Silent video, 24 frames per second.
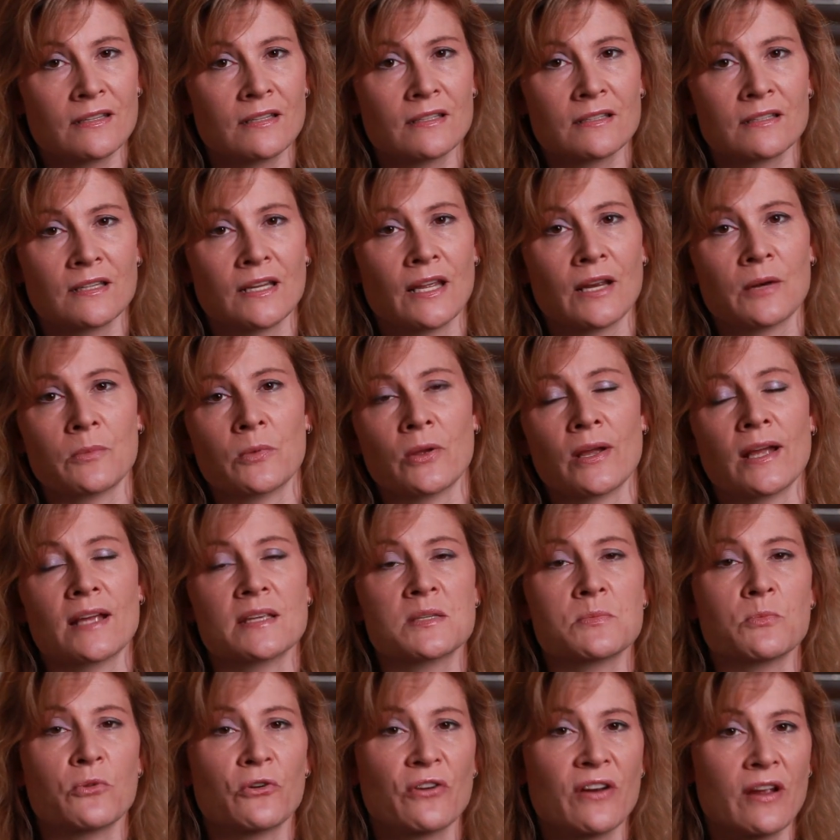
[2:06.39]
that the animal
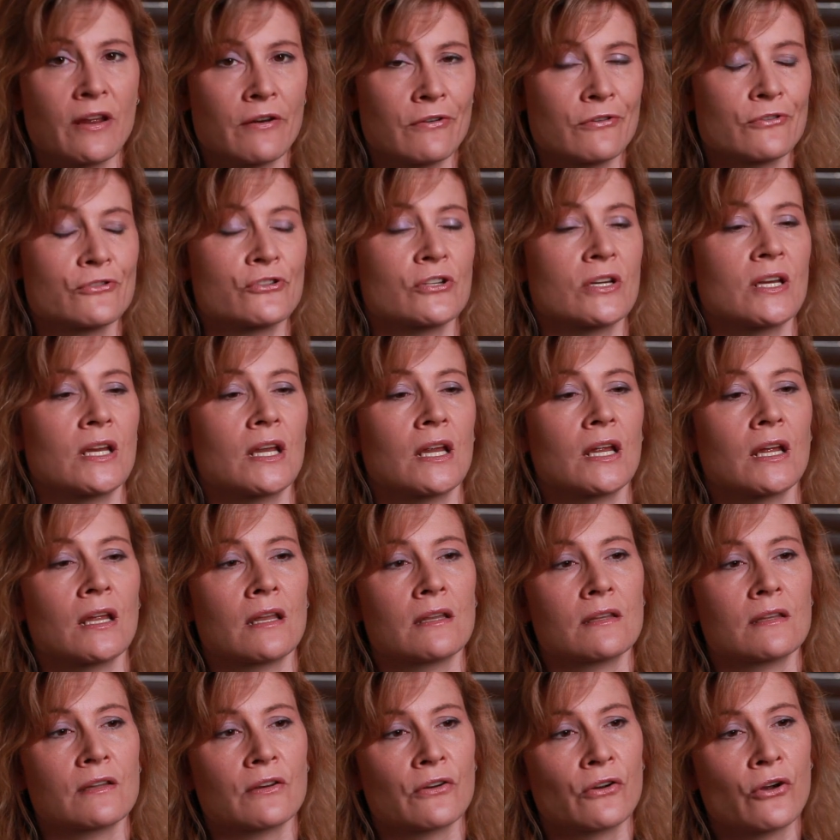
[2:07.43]
has more energy
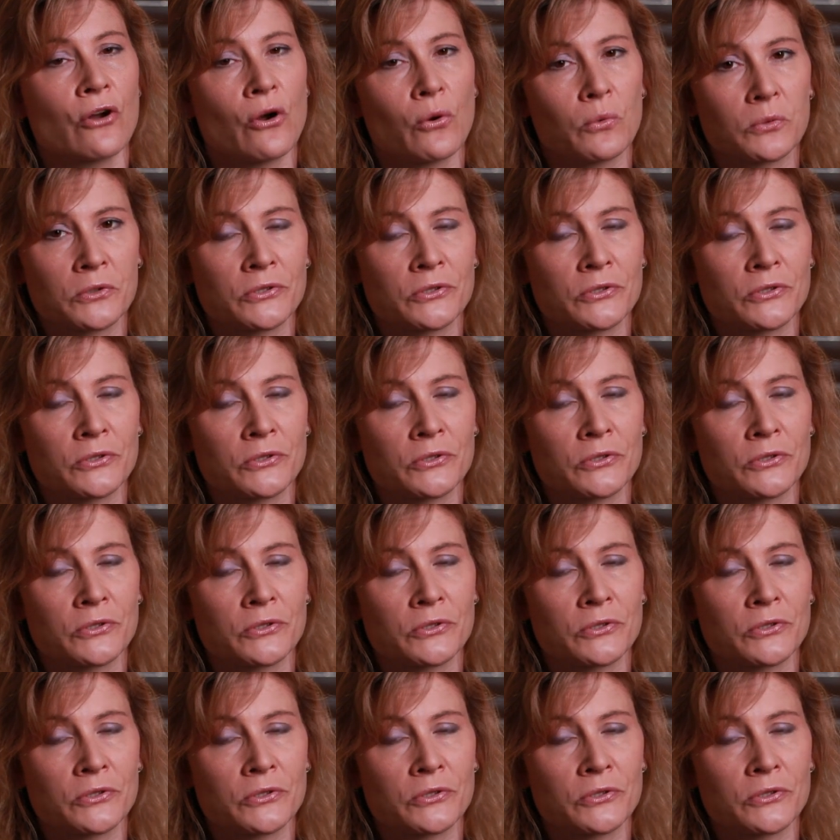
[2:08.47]
and their coat